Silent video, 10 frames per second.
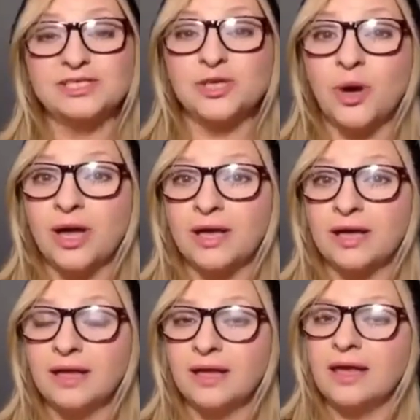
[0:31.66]
So
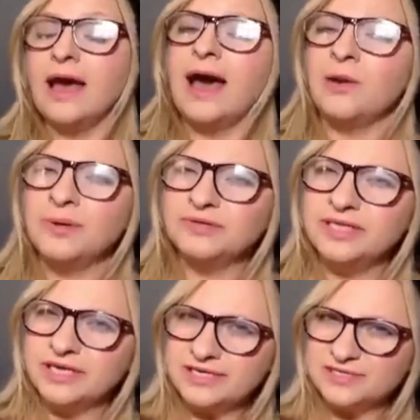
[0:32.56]
how
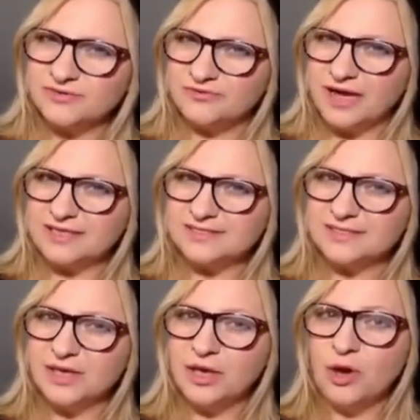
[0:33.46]
about the rest of
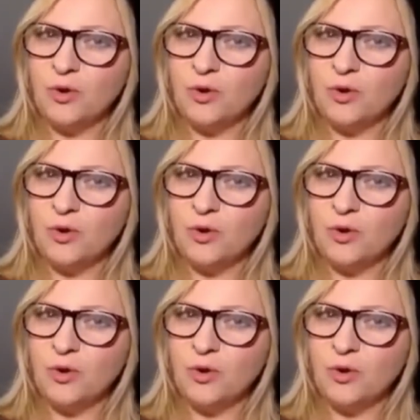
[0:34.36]
us?